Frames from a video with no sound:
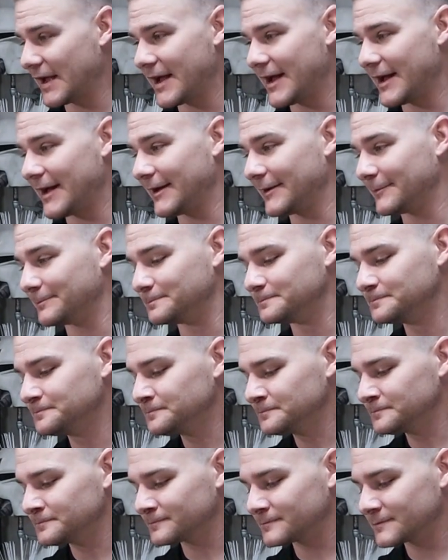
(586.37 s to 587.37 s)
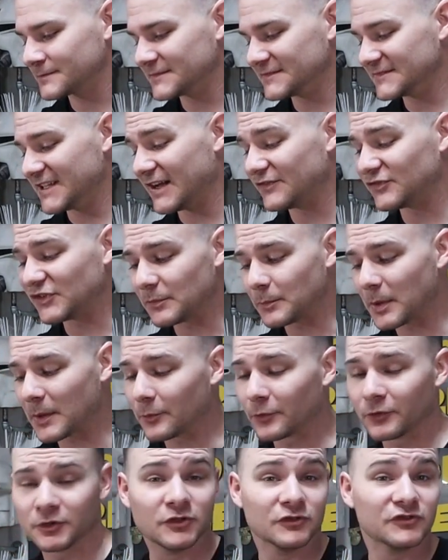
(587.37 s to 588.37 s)
I've seen
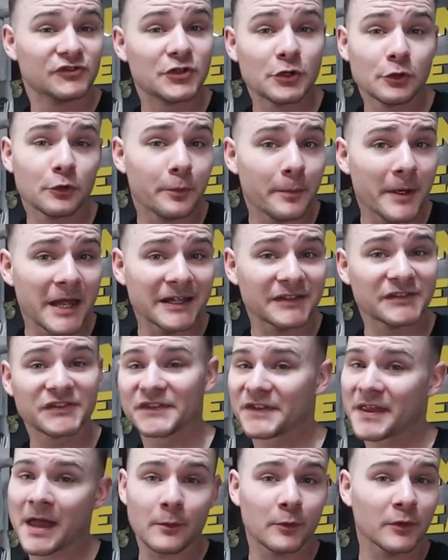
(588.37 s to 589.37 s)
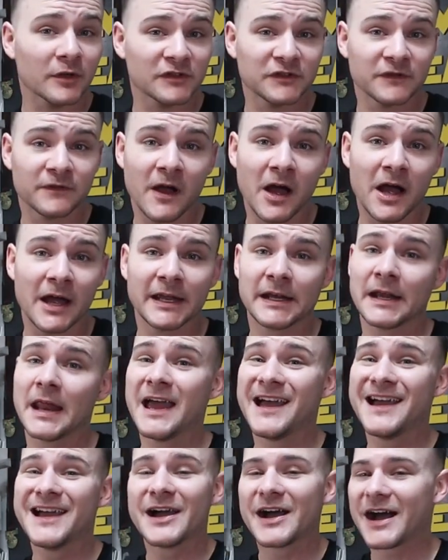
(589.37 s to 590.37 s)
people use toothpicks. That works fine.